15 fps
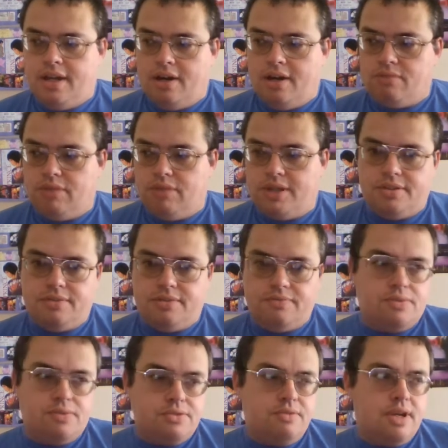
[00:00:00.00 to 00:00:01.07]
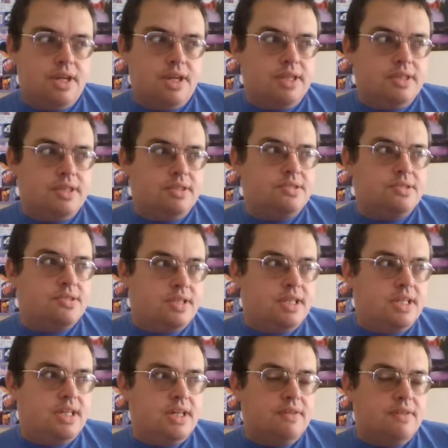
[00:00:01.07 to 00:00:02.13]
A wonderful train is
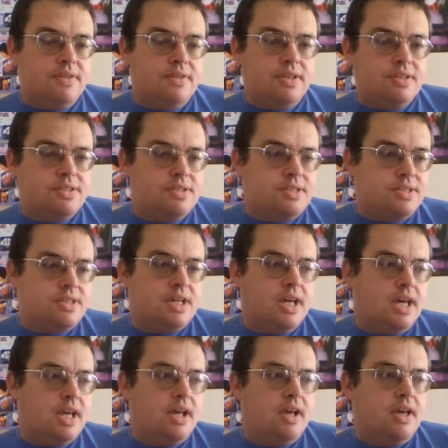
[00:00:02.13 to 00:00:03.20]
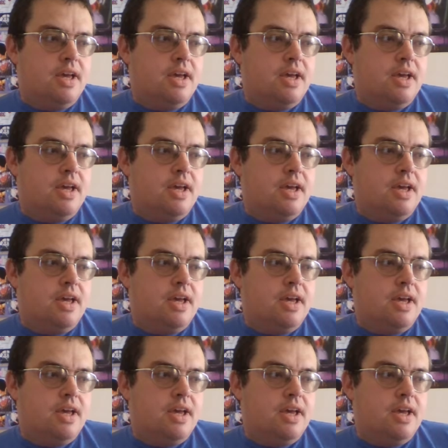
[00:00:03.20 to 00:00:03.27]
leaving today.